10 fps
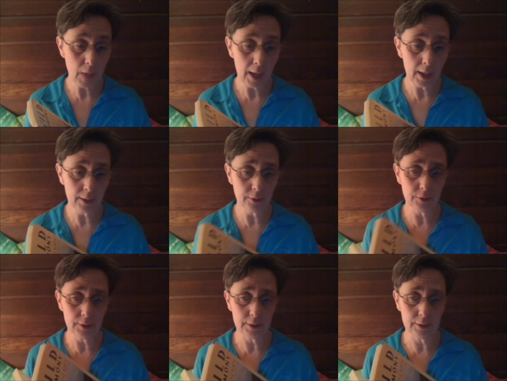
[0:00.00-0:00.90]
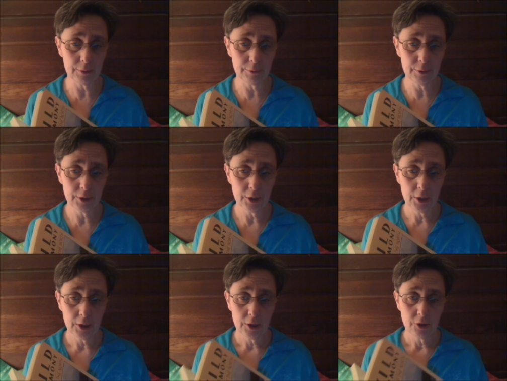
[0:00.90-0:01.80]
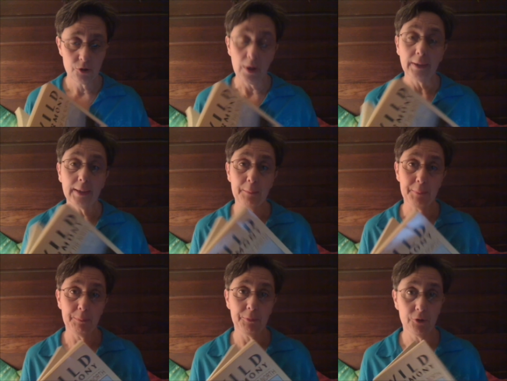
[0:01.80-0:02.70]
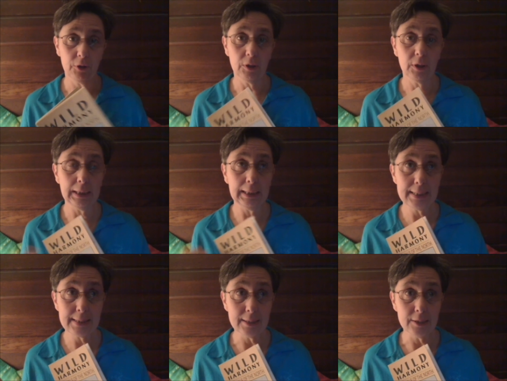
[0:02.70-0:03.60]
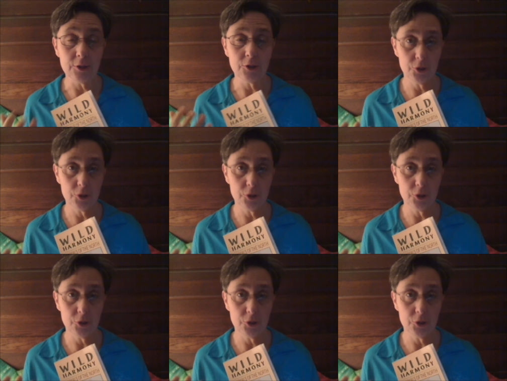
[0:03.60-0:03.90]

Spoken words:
and trying to get people to listen